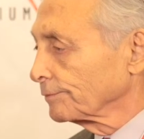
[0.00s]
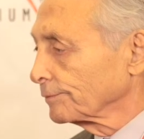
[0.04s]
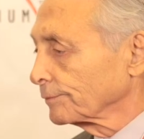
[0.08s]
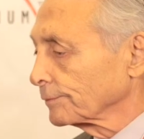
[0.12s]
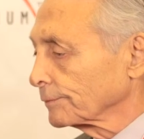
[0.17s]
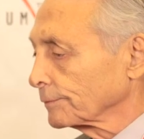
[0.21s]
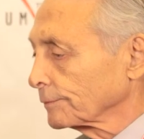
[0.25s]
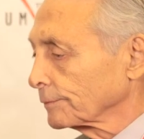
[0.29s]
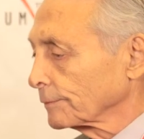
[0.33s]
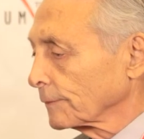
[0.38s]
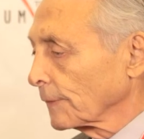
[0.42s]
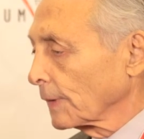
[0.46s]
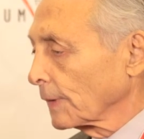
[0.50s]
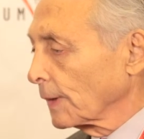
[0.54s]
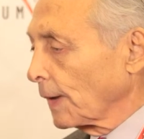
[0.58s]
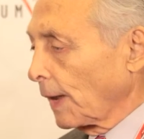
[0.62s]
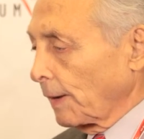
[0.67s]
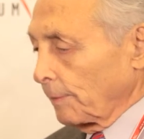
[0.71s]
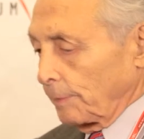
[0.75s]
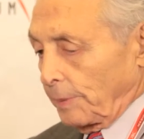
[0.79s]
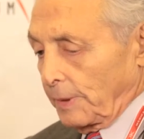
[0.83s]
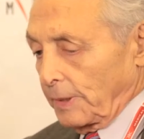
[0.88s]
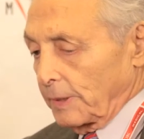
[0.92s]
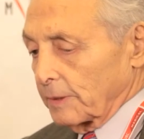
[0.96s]
Yeah.
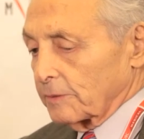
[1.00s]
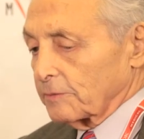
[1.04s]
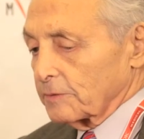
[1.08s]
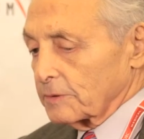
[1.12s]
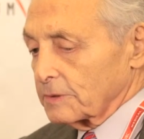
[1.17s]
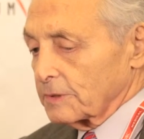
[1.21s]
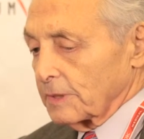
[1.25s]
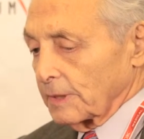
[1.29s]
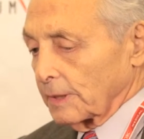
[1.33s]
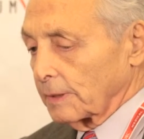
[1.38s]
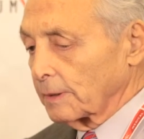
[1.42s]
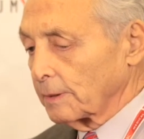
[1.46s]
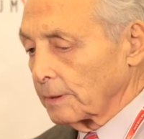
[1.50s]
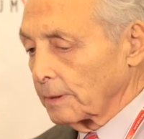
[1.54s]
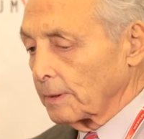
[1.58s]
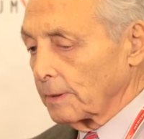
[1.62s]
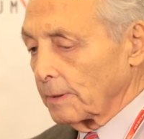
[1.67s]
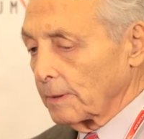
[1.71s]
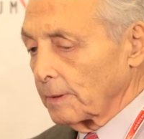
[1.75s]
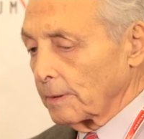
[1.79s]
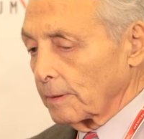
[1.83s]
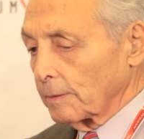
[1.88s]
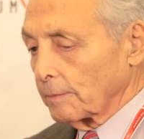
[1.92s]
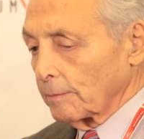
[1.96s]
And be interesting,
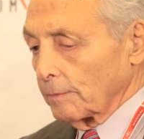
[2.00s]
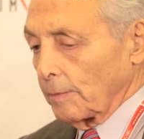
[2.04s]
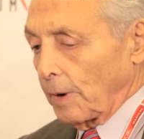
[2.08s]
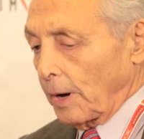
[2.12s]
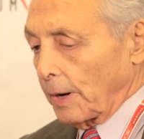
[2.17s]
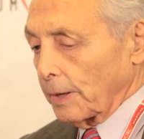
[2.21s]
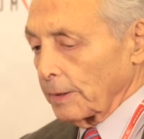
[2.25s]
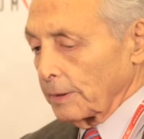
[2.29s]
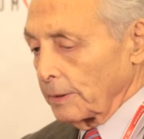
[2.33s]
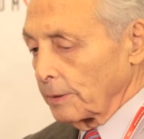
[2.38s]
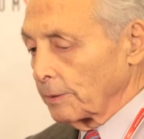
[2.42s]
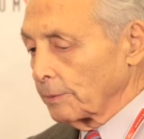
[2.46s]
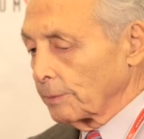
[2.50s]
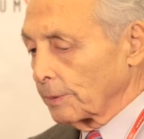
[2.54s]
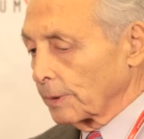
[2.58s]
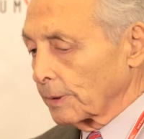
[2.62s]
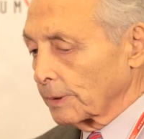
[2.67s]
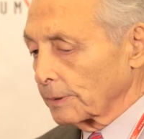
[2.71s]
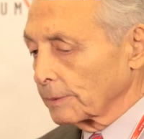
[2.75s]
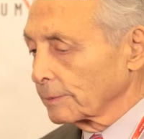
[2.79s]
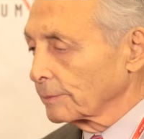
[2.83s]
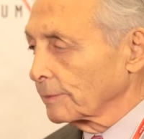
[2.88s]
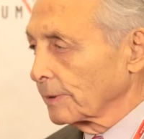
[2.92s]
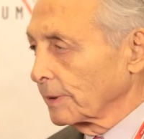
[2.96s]
Martin, you
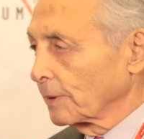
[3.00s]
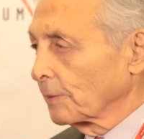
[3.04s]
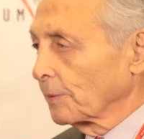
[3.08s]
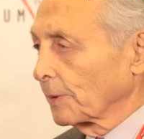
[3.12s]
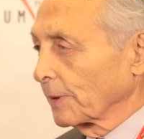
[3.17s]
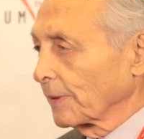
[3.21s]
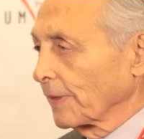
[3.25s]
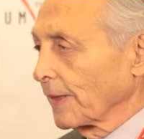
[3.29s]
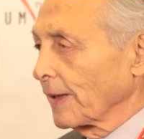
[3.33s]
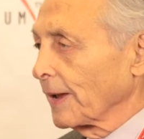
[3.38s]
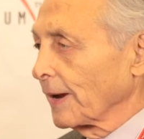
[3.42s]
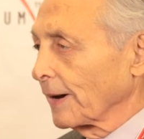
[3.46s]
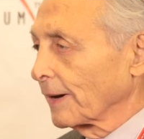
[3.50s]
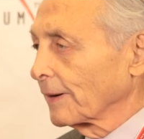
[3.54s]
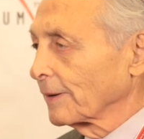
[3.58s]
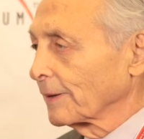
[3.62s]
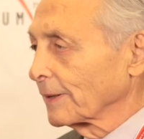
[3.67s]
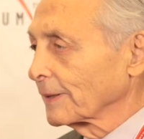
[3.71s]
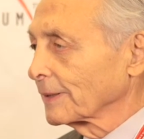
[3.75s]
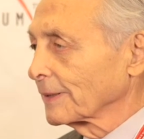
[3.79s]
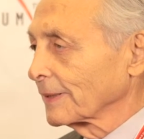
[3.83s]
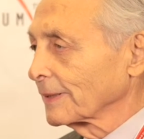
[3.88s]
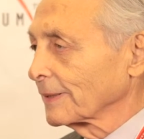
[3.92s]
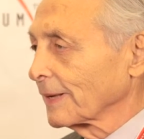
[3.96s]
were there
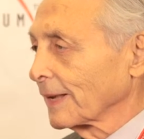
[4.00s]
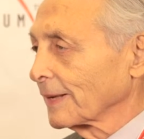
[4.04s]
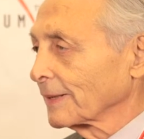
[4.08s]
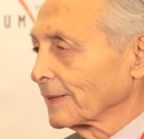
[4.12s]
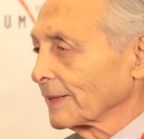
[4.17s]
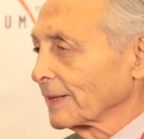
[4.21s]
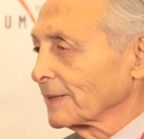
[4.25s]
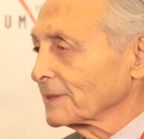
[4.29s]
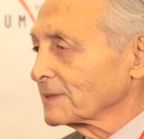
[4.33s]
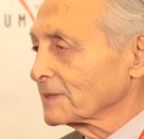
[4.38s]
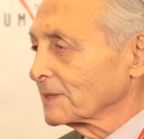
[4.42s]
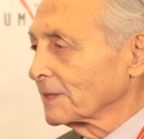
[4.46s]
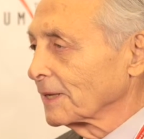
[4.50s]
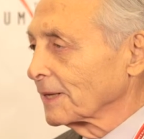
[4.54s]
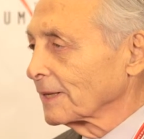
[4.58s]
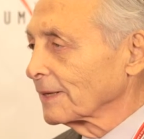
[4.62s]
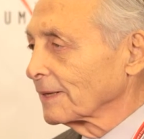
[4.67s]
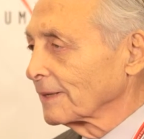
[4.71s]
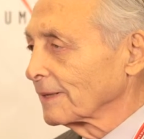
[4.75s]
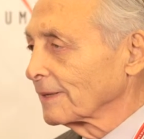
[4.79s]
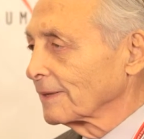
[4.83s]
and listening.